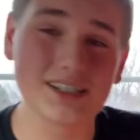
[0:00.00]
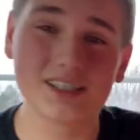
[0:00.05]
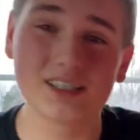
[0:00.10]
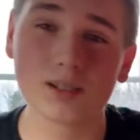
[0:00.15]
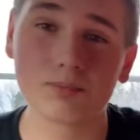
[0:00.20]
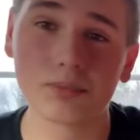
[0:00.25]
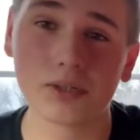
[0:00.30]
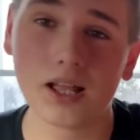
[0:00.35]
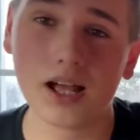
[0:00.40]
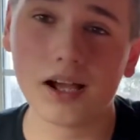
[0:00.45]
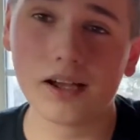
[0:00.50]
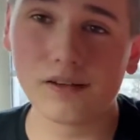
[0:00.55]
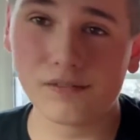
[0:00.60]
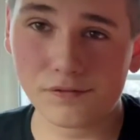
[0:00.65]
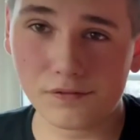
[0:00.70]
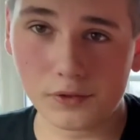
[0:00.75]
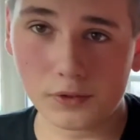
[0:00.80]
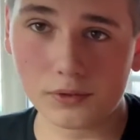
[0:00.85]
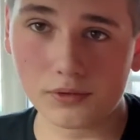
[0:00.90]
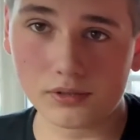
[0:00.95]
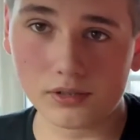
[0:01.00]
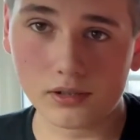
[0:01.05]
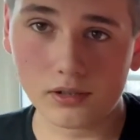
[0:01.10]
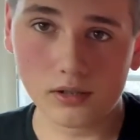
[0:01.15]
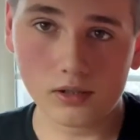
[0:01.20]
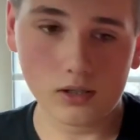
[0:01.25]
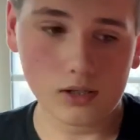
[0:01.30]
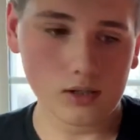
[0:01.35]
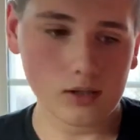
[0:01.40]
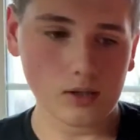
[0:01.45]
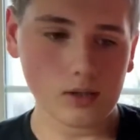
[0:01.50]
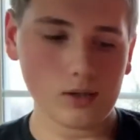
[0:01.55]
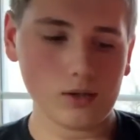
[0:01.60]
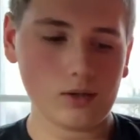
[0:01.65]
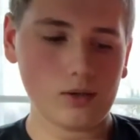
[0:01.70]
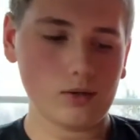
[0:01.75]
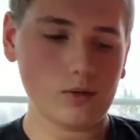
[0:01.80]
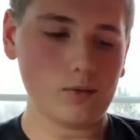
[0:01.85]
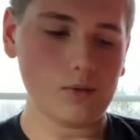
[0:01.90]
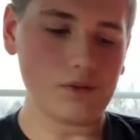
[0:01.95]
supply of food.
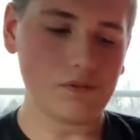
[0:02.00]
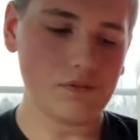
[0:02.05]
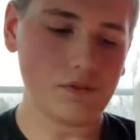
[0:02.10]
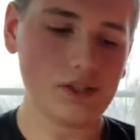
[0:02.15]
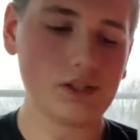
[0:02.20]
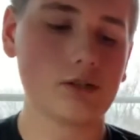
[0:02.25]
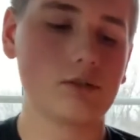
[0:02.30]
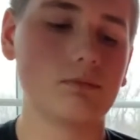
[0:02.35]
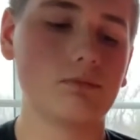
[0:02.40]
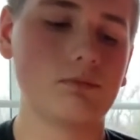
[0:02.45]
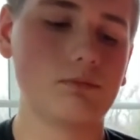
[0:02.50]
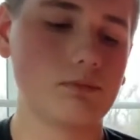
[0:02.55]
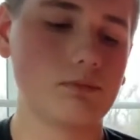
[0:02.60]
We feed them